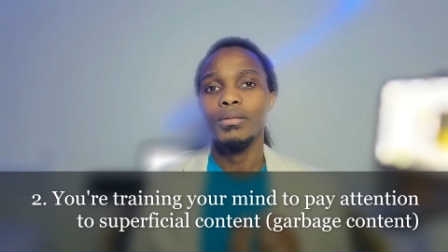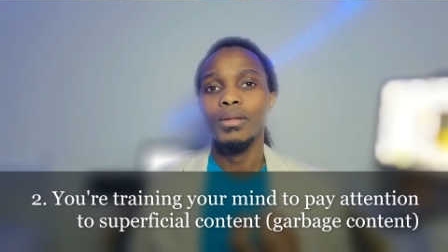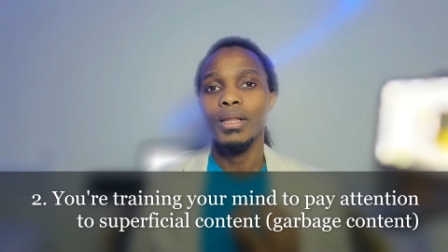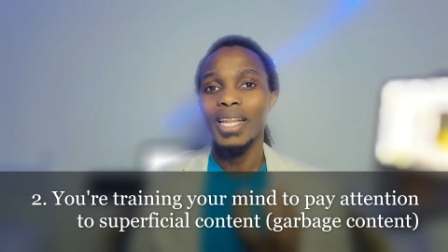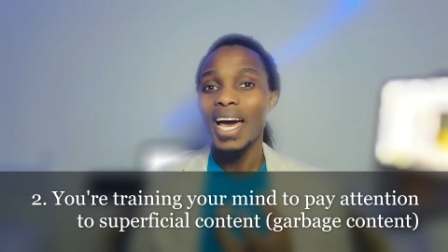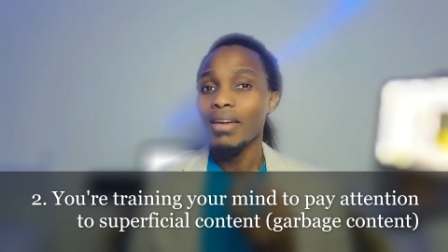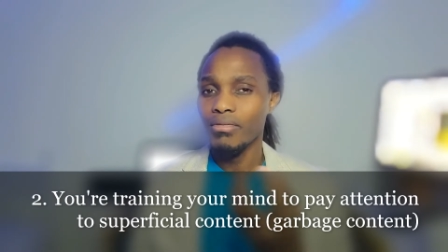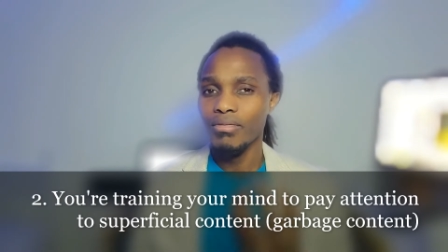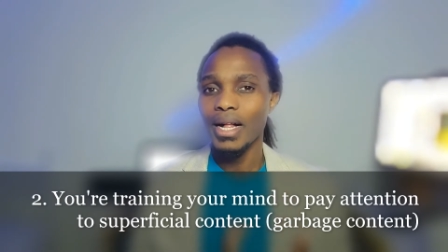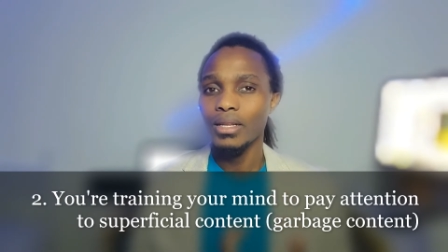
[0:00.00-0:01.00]
life
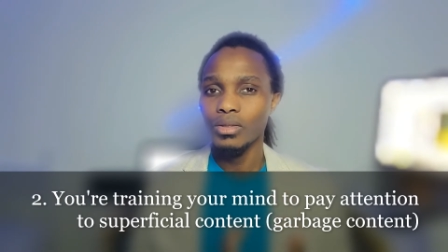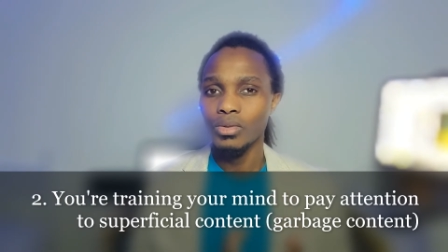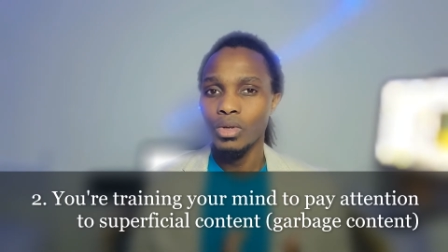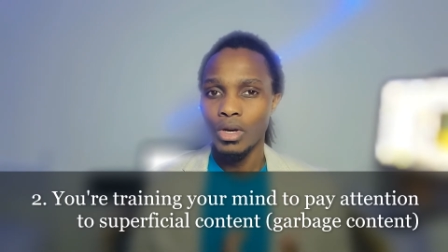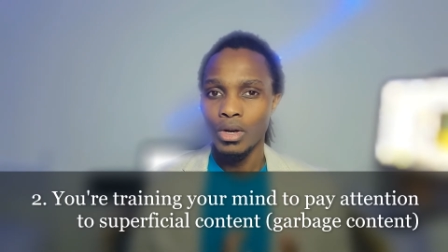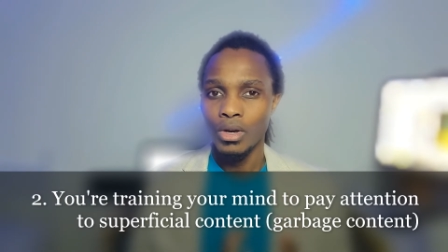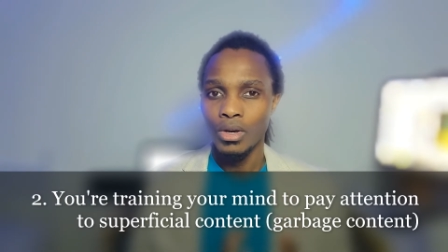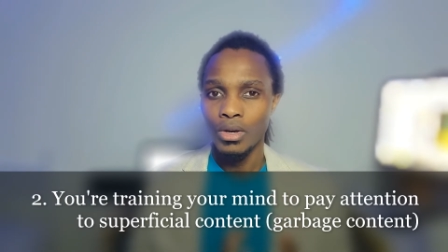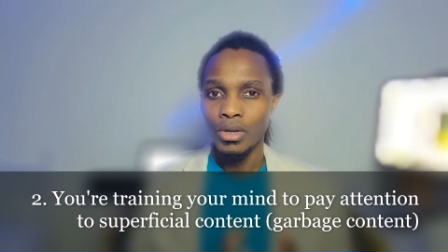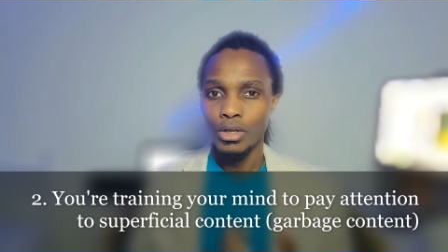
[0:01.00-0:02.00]
value
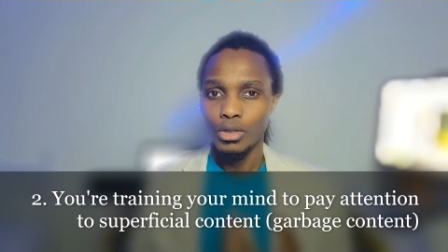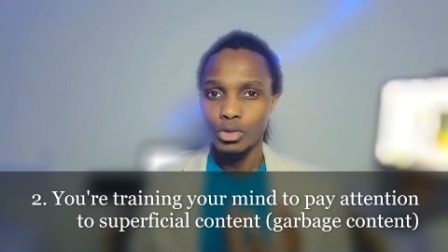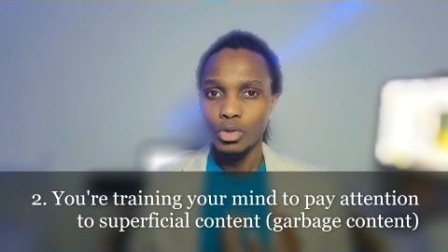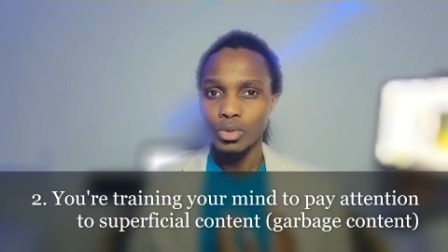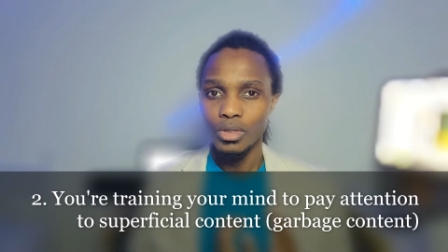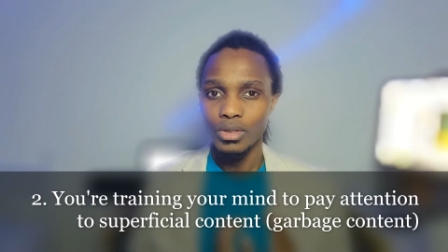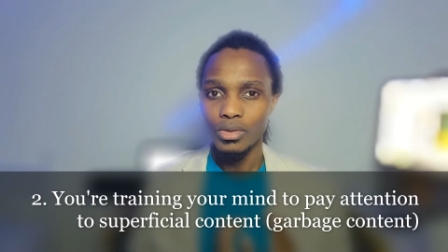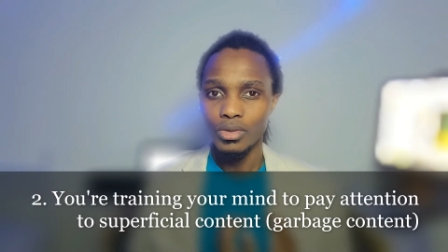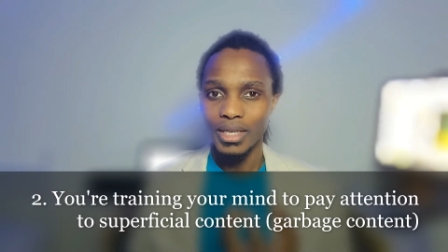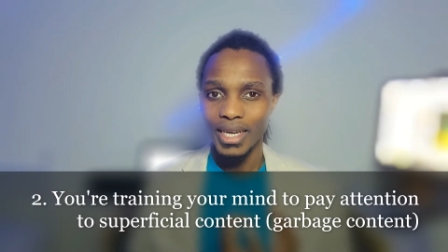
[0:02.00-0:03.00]
to
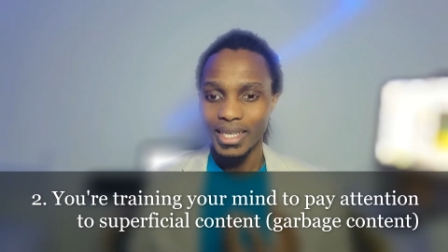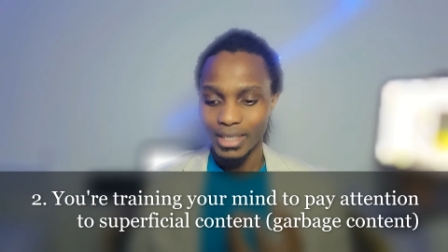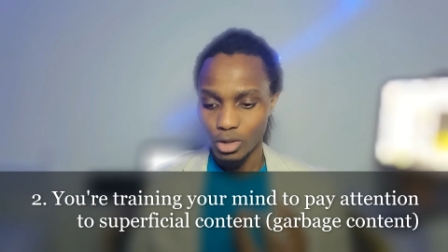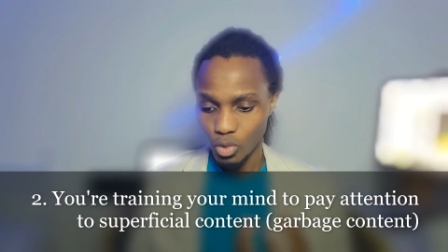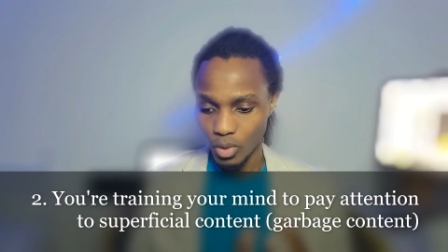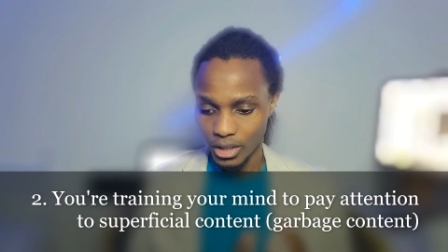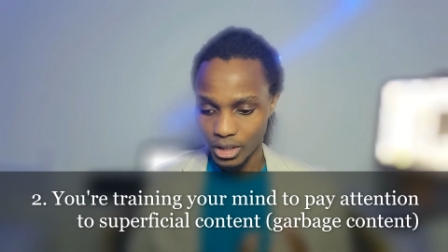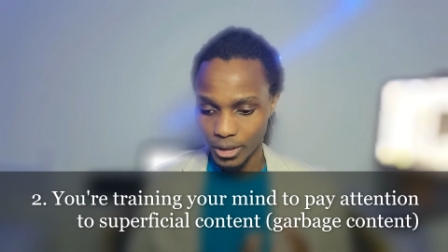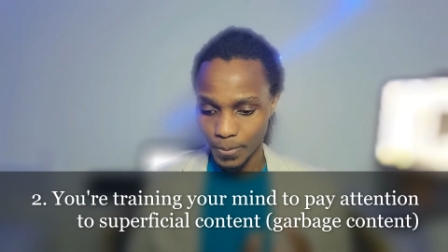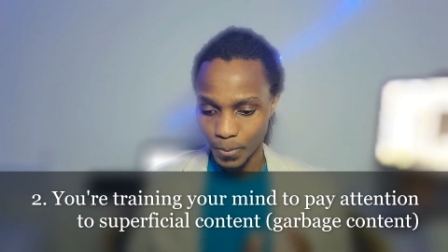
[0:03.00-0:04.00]
the content you're watching.